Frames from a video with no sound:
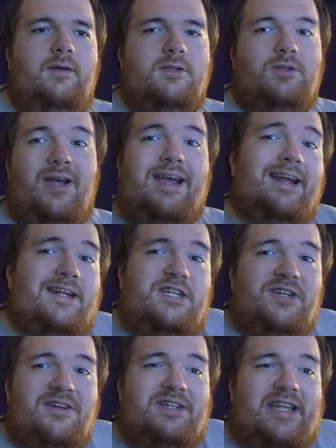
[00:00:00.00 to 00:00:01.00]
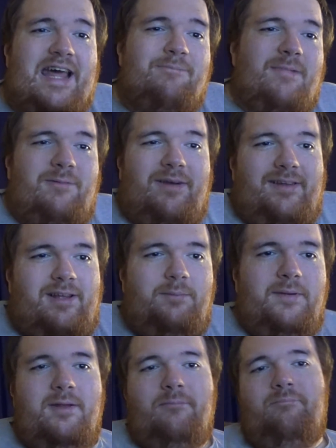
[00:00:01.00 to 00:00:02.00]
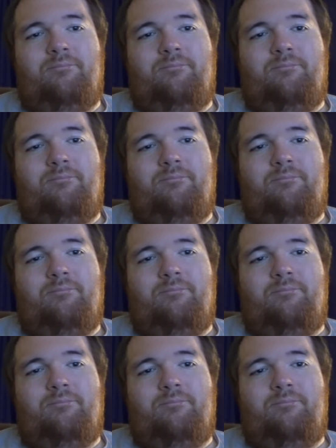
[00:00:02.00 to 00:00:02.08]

So I kind of cherished that memory a little bit.